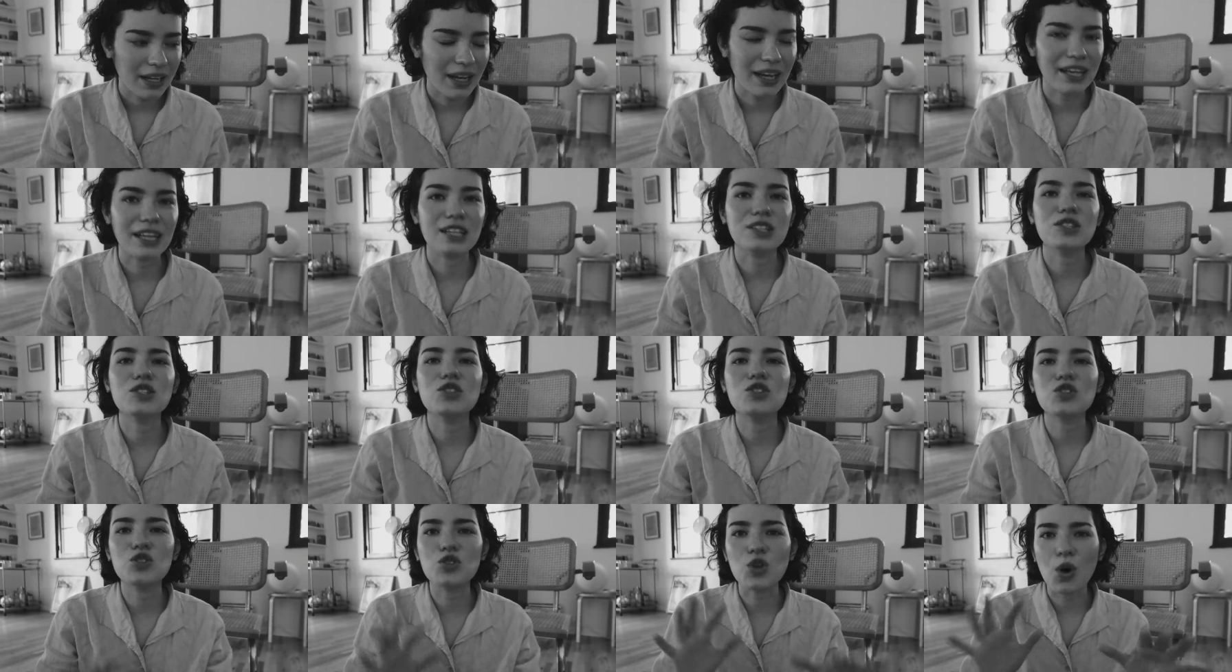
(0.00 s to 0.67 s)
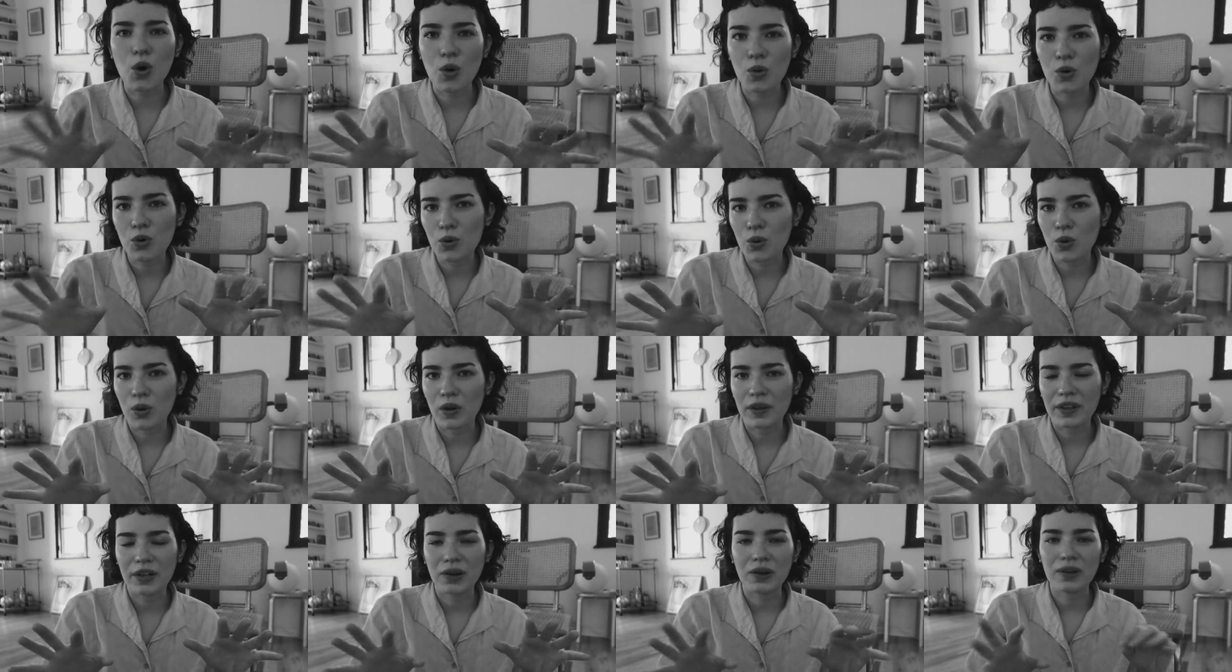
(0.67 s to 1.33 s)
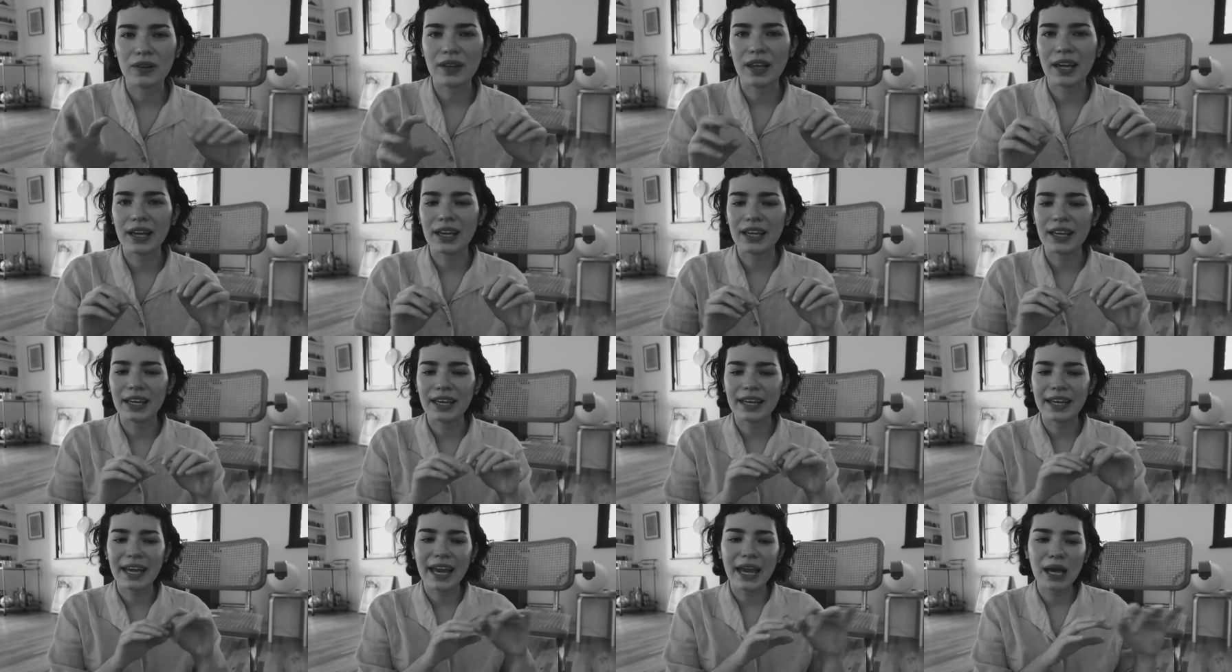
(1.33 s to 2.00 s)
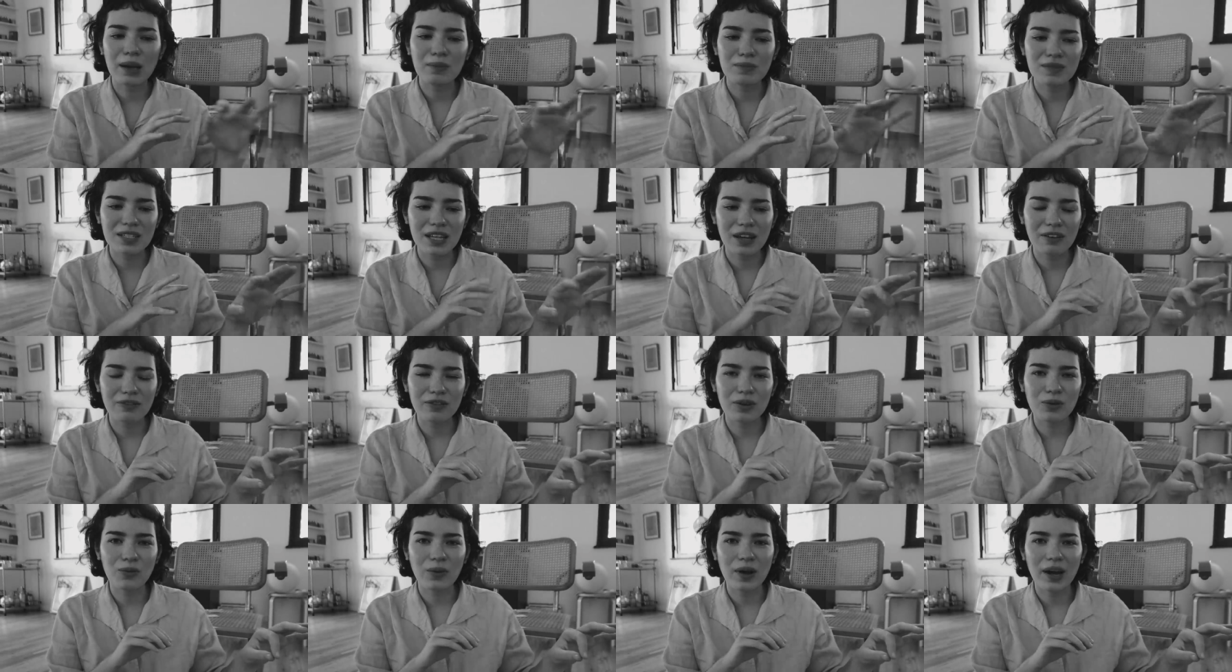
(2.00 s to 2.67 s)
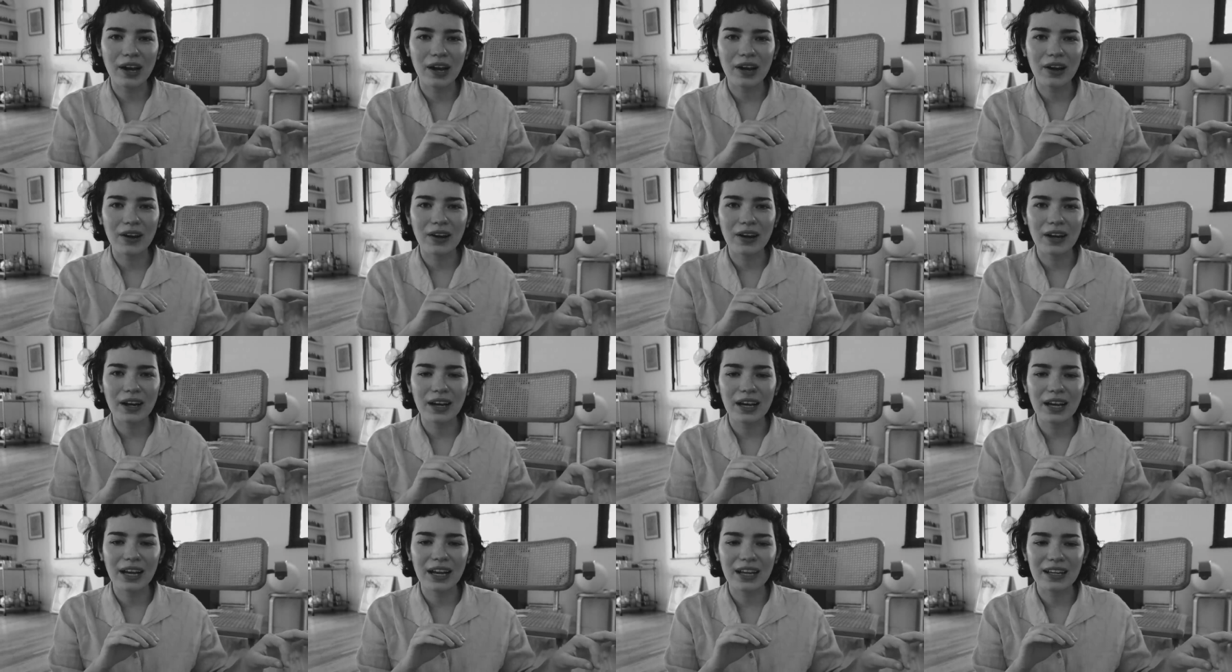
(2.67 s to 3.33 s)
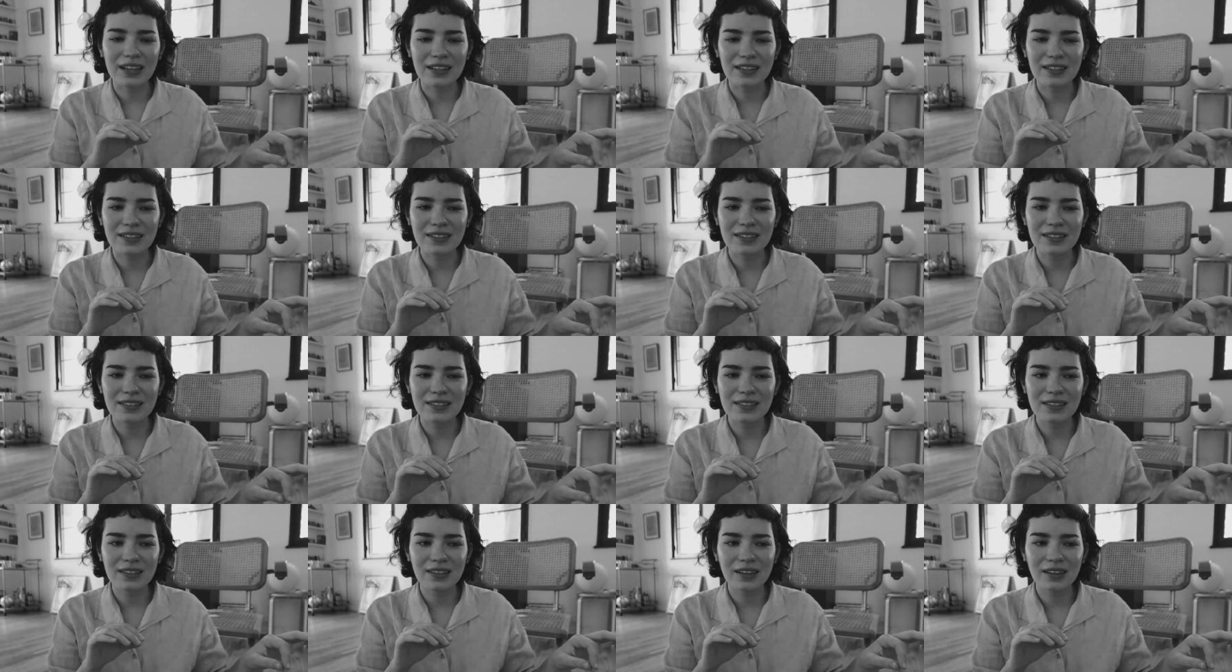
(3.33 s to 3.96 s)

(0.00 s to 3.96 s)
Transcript: It is so cool. There are like games everywhere. It's